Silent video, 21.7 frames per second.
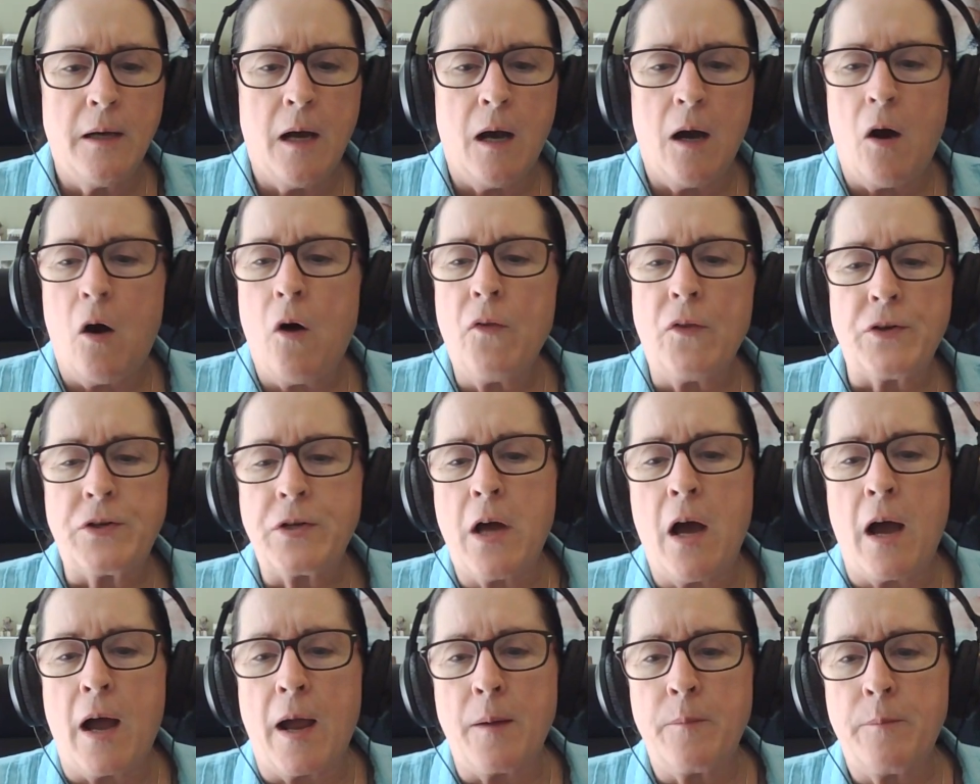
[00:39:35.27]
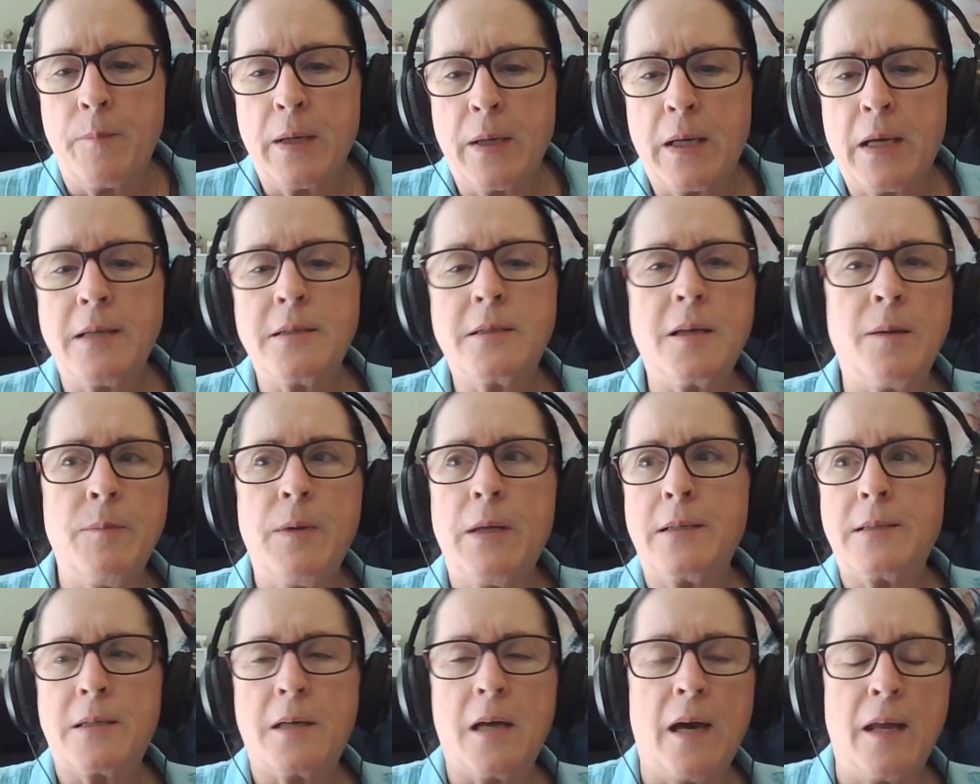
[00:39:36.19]
all the time, because
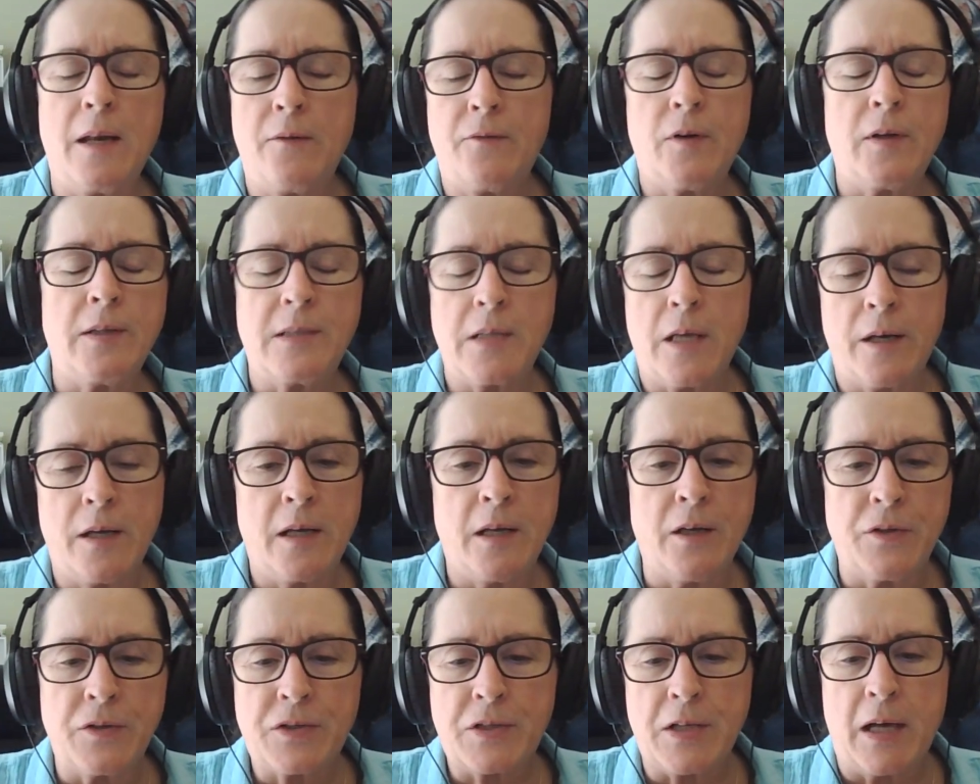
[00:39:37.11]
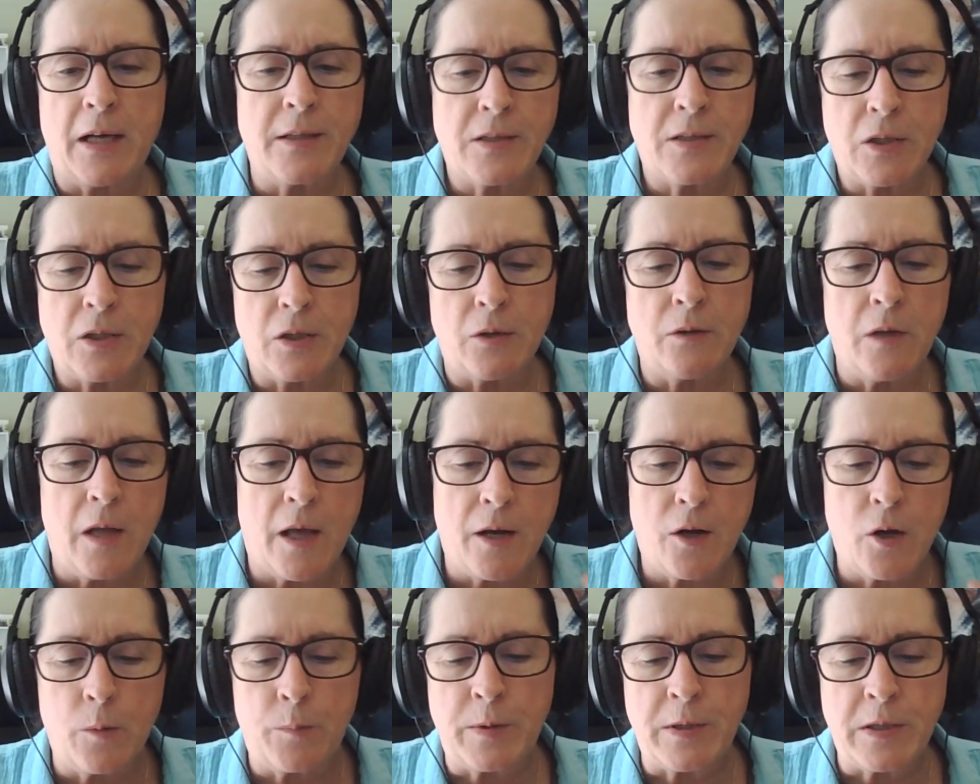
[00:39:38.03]
it's on a hillside, so a lot
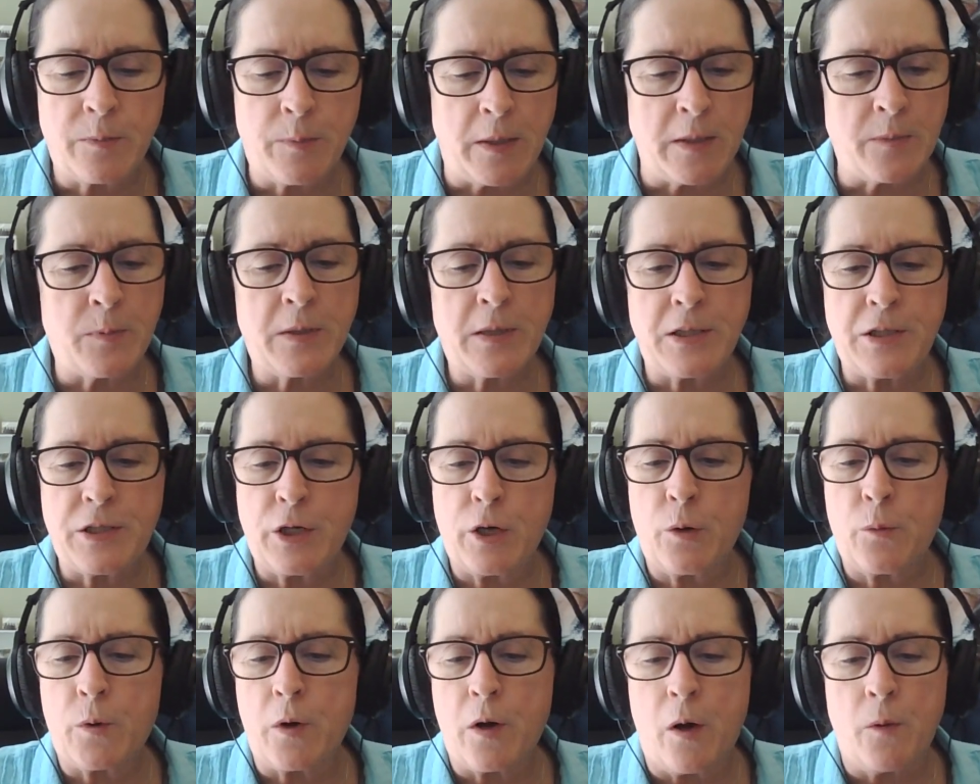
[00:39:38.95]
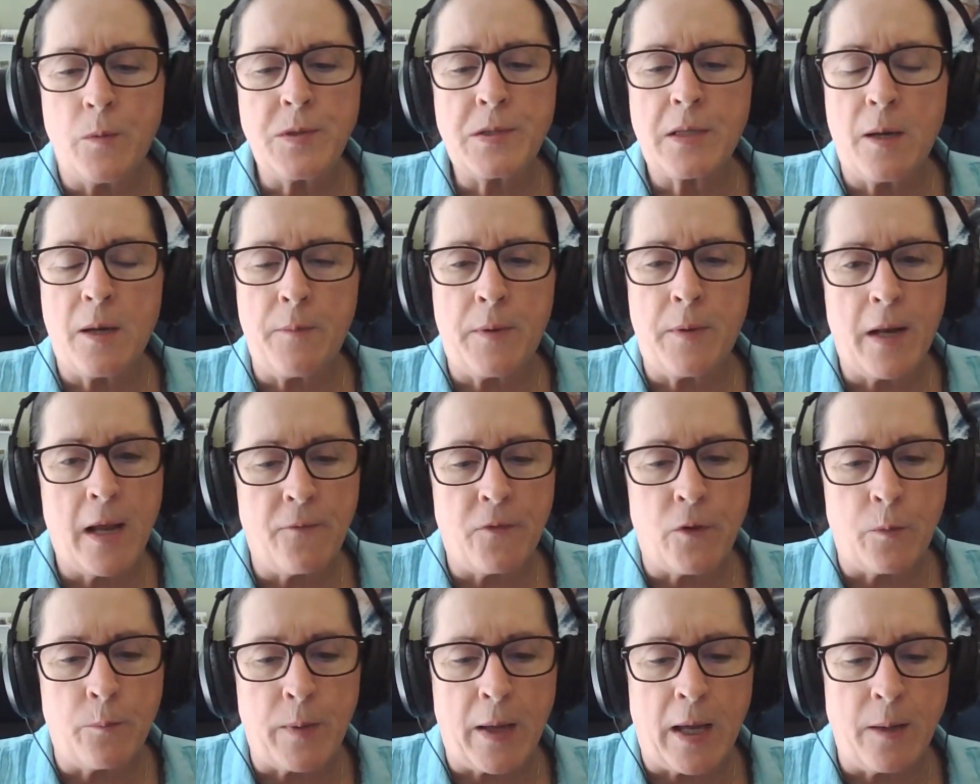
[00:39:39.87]
of open space, but the deer would always come and have
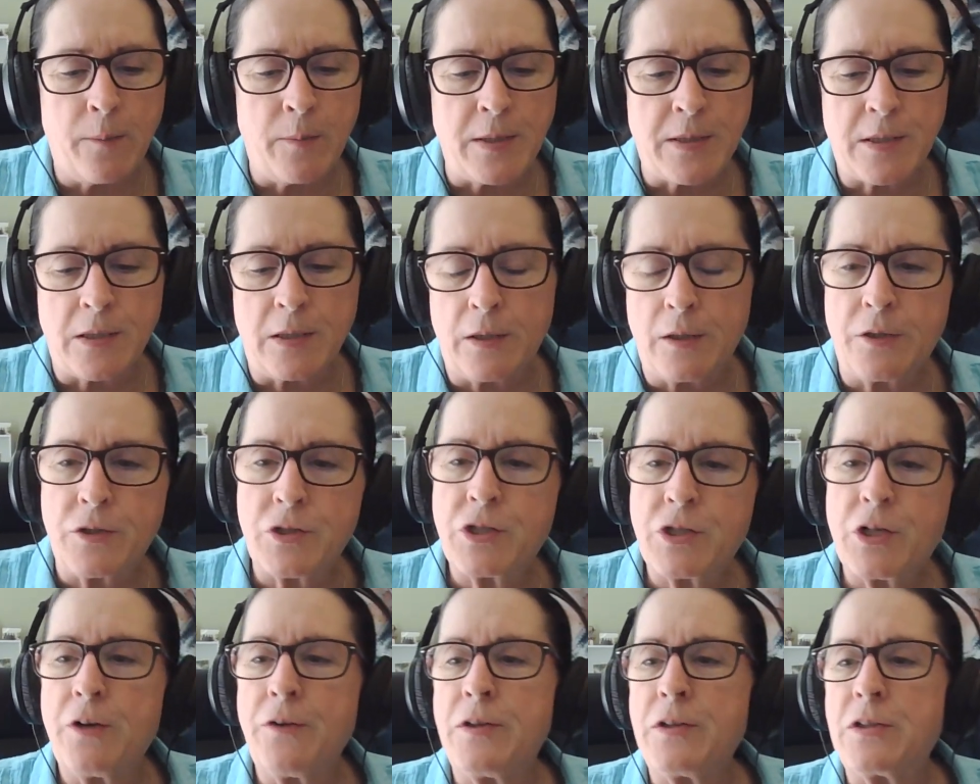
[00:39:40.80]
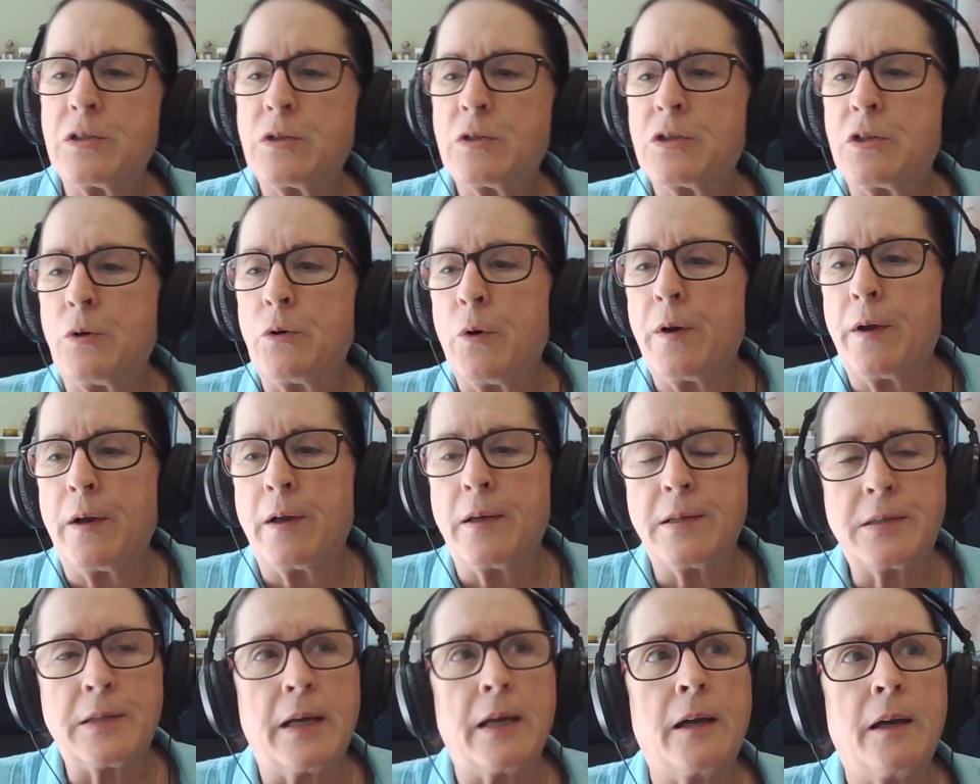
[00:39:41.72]
their babies. And I'll share this story.
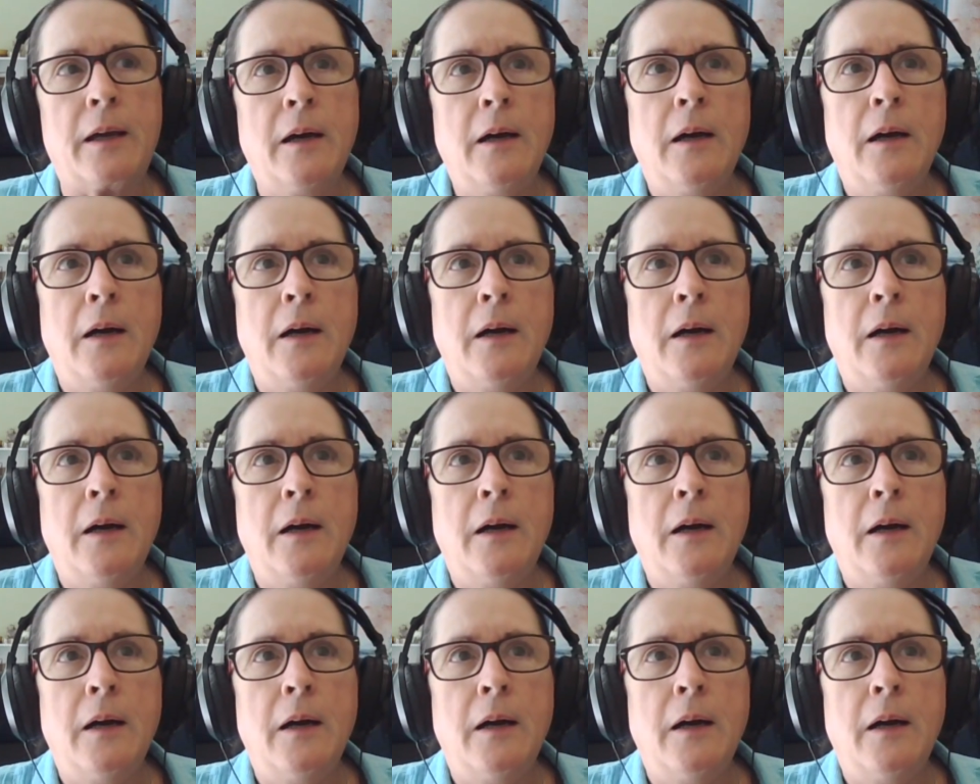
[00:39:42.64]
It's like,